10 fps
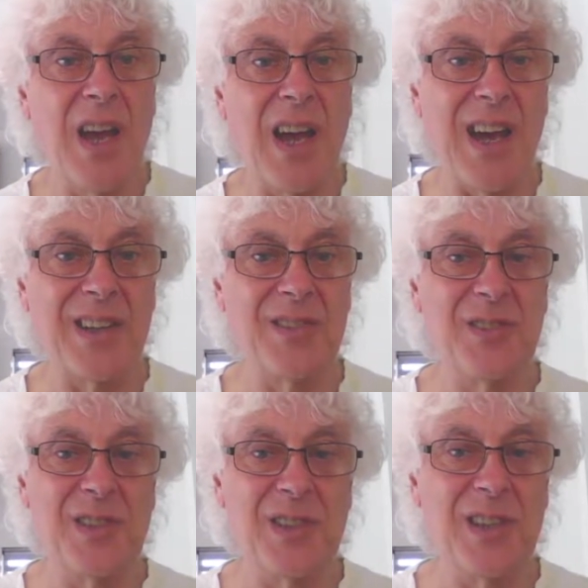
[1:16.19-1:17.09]

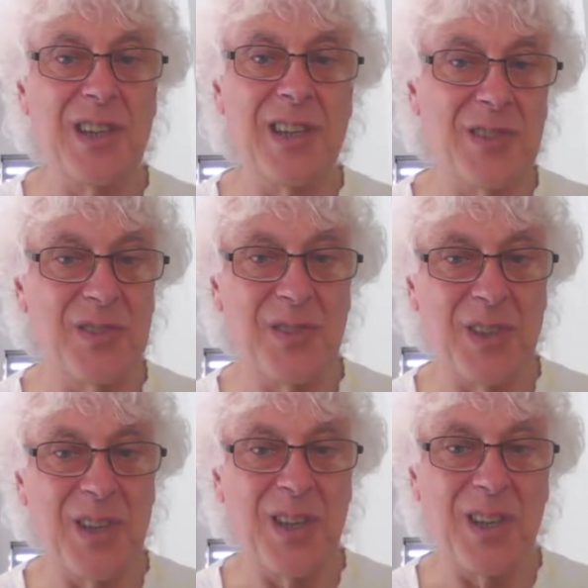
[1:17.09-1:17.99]
and it
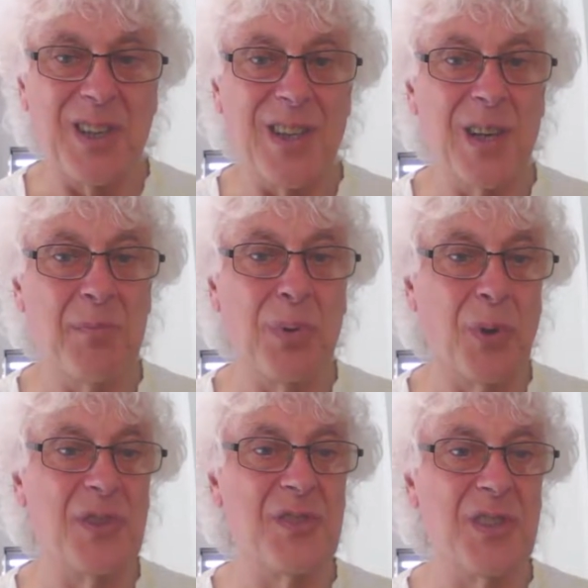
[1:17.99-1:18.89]

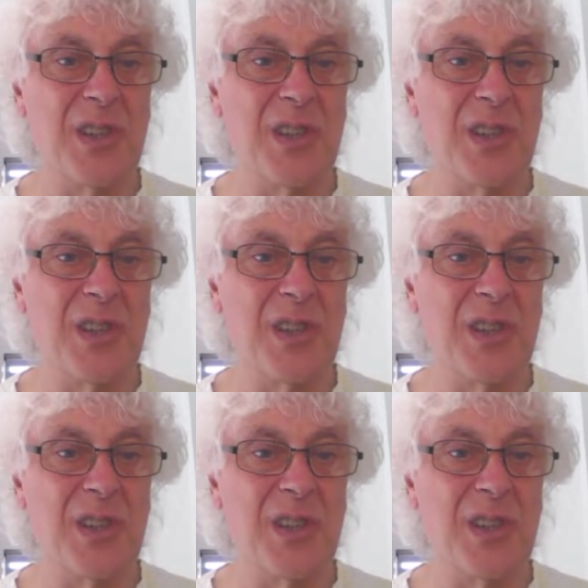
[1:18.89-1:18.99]
employs the